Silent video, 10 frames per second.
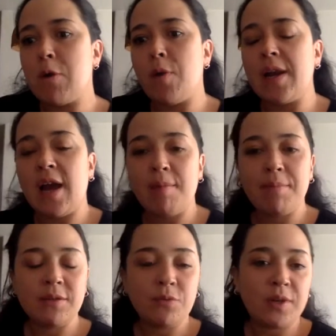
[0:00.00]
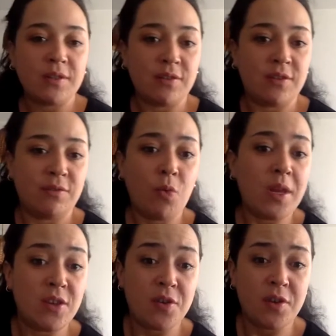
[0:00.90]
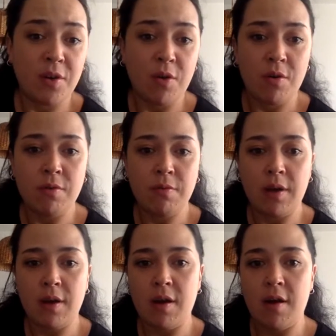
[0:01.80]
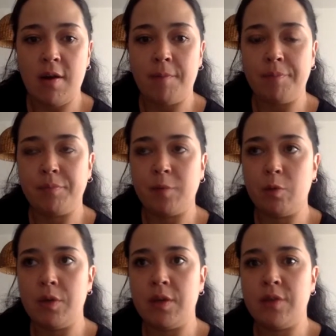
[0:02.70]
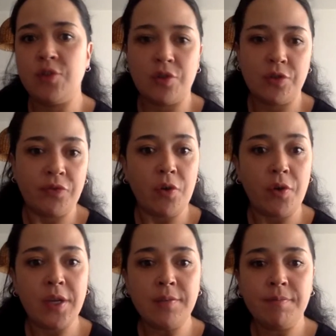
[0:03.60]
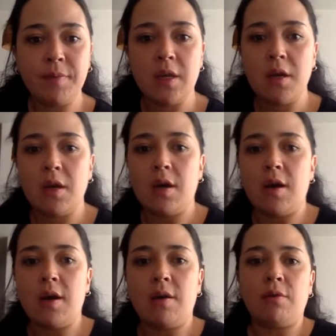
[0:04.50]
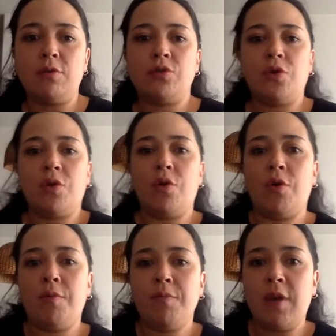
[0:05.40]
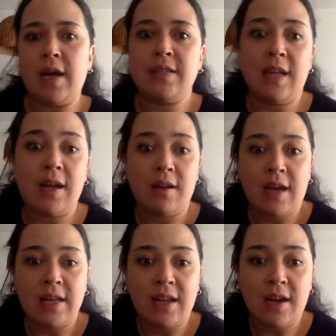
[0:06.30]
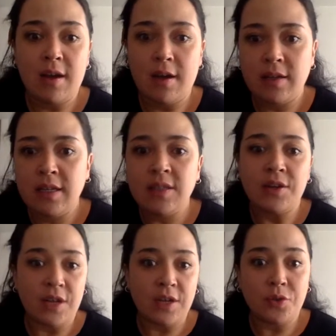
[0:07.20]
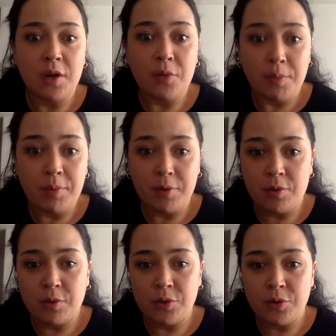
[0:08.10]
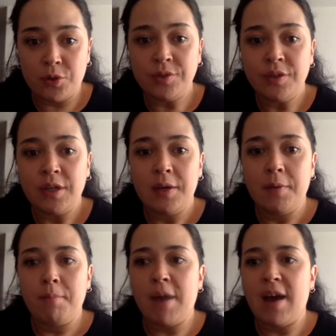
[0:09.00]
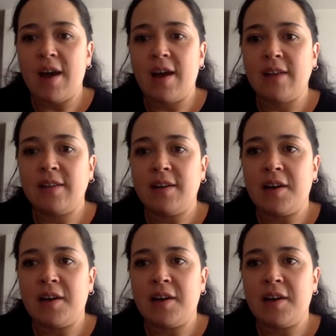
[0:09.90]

what happened 1 year ago with George Floyd also had an international repercussion, but